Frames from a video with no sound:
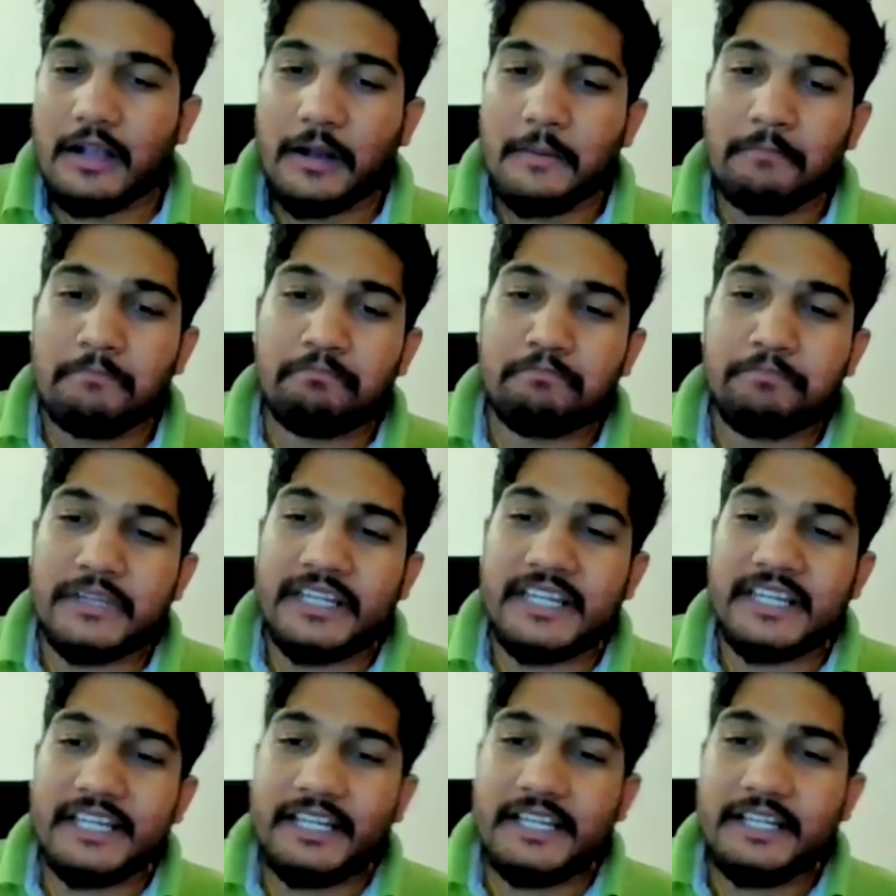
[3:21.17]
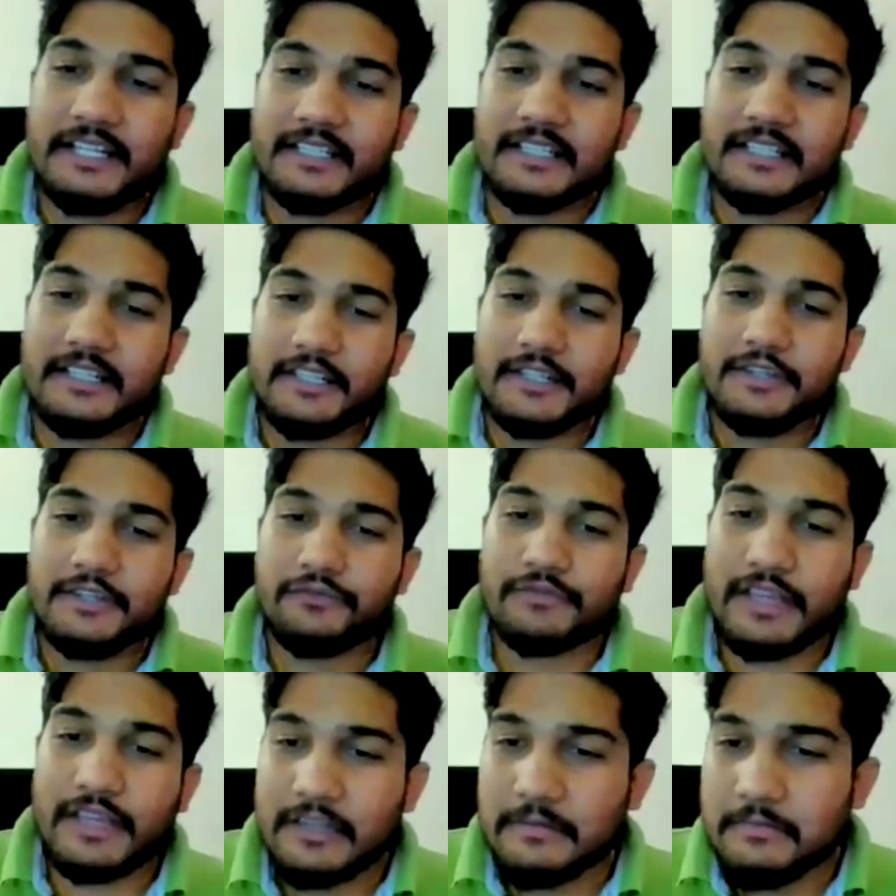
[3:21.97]
completely
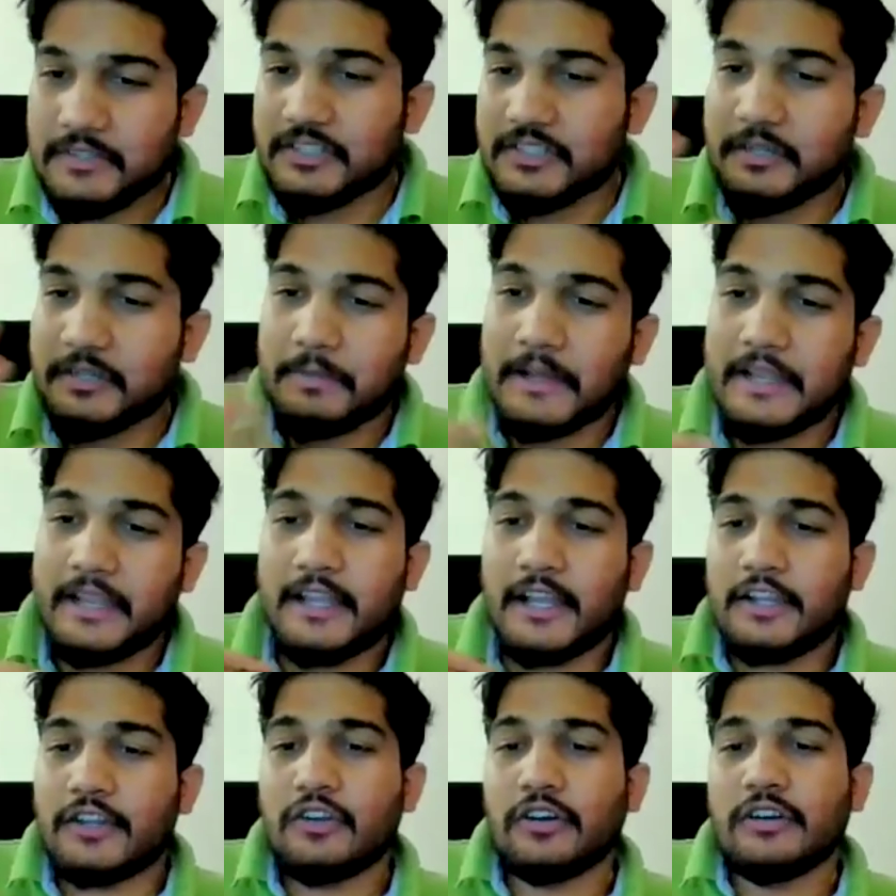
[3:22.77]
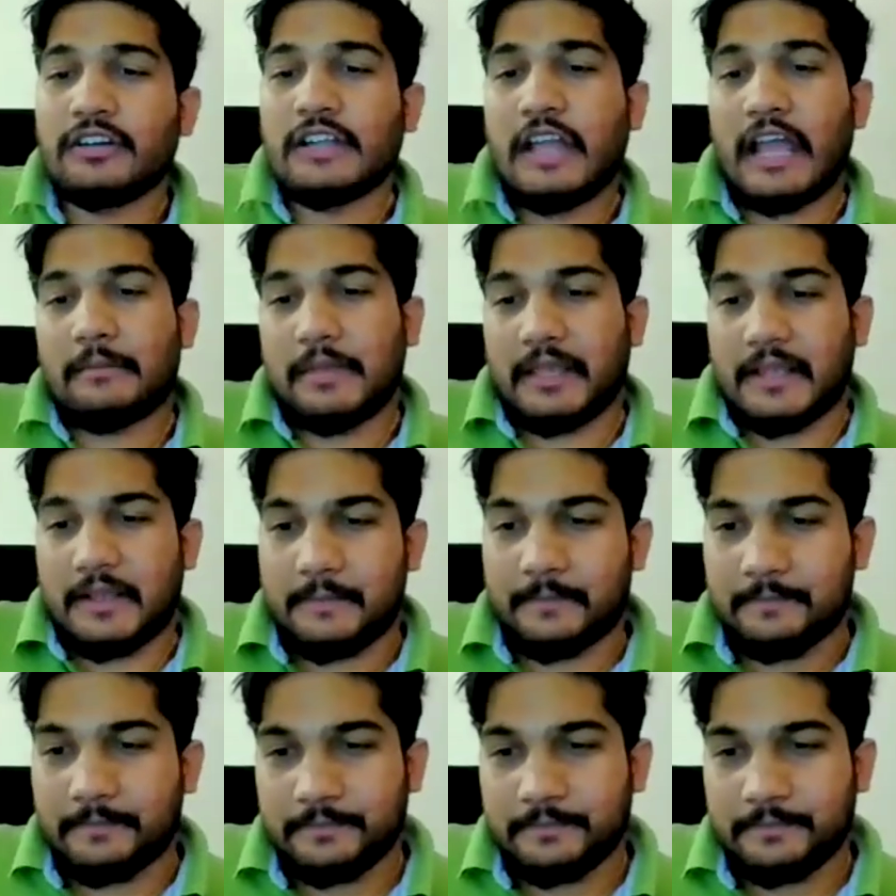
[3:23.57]
very much dependent on timing.